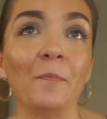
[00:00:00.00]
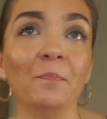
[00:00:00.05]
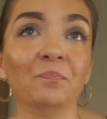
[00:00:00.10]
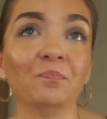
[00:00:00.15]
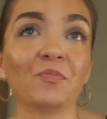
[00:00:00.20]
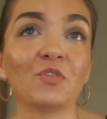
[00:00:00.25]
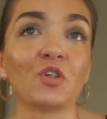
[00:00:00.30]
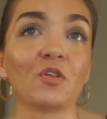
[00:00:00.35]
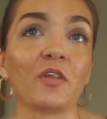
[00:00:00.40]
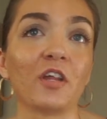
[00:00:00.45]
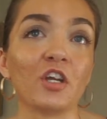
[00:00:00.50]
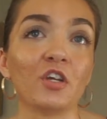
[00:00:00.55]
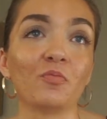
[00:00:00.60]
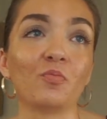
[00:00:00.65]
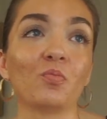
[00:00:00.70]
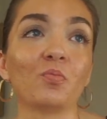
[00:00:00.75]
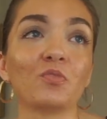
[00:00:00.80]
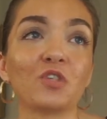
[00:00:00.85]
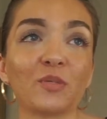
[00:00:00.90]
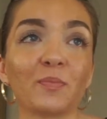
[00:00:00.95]
so that
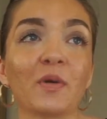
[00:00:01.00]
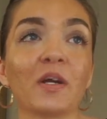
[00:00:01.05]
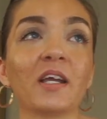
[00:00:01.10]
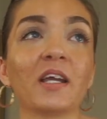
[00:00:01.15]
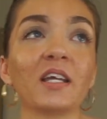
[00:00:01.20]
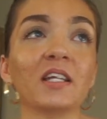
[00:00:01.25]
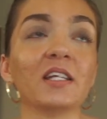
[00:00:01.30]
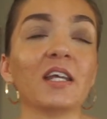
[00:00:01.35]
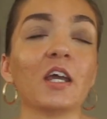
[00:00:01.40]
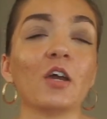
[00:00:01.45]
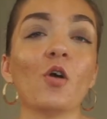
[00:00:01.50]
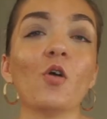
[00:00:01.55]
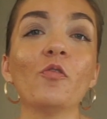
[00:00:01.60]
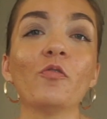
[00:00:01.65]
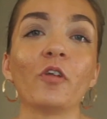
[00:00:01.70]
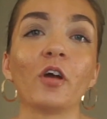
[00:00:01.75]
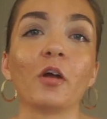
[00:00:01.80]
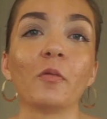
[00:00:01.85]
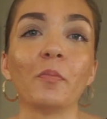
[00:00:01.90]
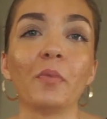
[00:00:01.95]
Spring can take
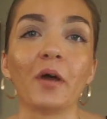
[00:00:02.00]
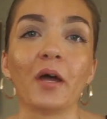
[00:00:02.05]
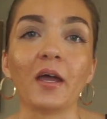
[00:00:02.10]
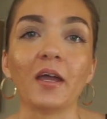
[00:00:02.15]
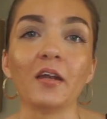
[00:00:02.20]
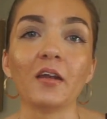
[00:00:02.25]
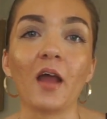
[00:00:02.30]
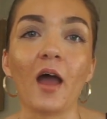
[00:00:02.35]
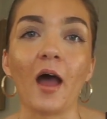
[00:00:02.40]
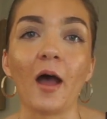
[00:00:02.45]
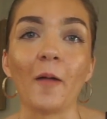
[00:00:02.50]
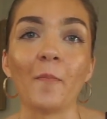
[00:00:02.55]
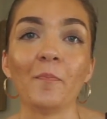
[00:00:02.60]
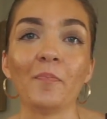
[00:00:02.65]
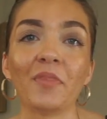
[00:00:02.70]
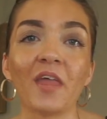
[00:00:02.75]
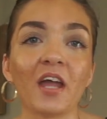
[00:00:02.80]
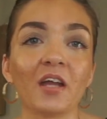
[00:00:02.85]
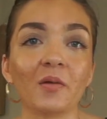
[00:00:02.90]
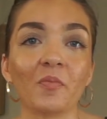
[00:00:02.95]
over, but
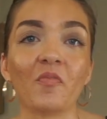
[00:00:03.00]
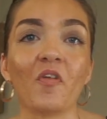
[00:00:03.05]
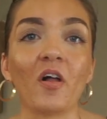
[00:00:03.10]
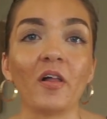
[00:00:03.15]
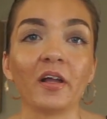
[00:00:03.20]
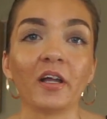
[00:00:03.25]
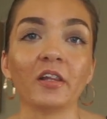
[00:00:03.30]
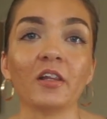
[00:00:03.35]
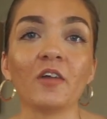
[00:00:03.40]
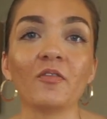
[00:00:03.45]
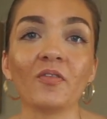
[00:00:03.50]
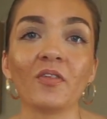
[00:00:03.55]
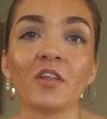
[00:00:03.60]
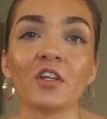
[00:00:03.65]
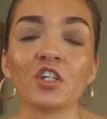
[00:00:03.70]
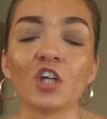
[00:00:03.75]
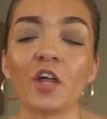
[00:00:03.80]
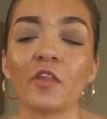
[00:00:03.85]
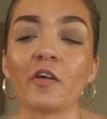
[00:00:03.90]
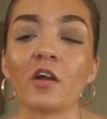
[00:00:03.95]
they end up falling in love with
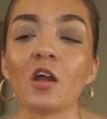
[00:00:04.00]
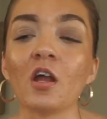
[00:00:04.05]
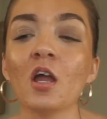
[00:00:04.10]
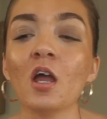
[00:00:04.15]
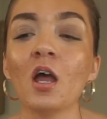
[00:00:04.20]
each other.